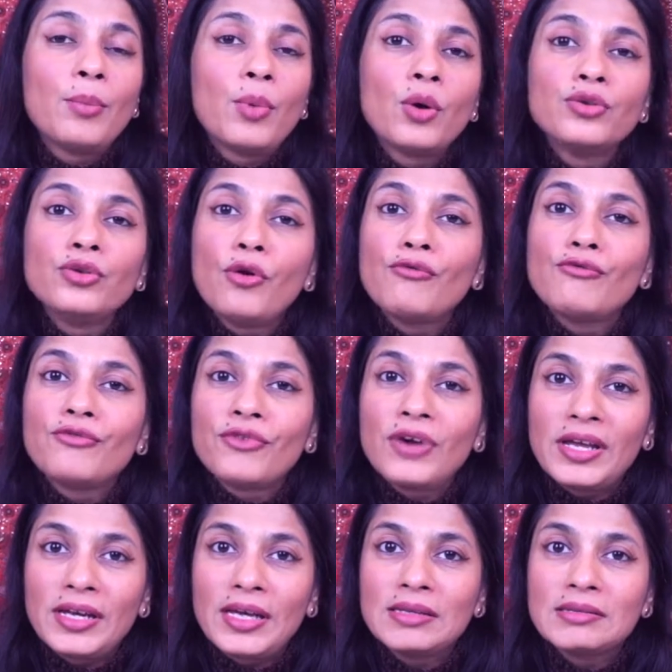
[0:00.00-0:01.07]
upon your
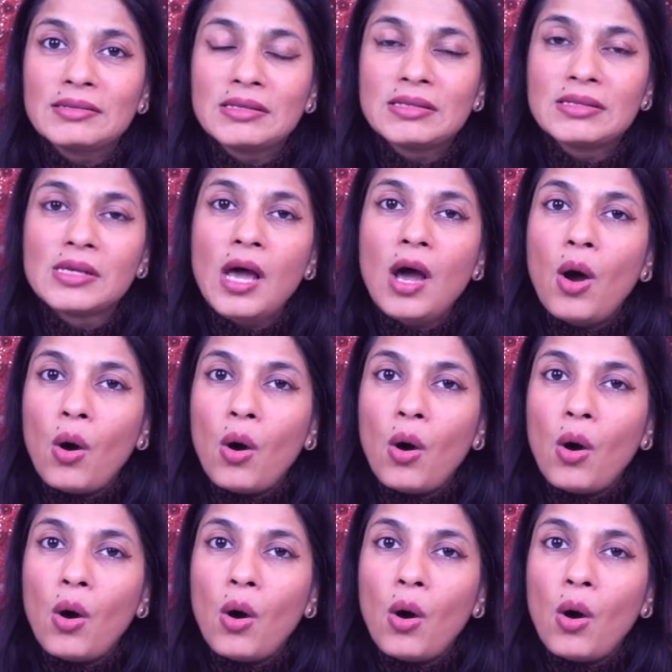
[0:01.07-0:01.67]
finances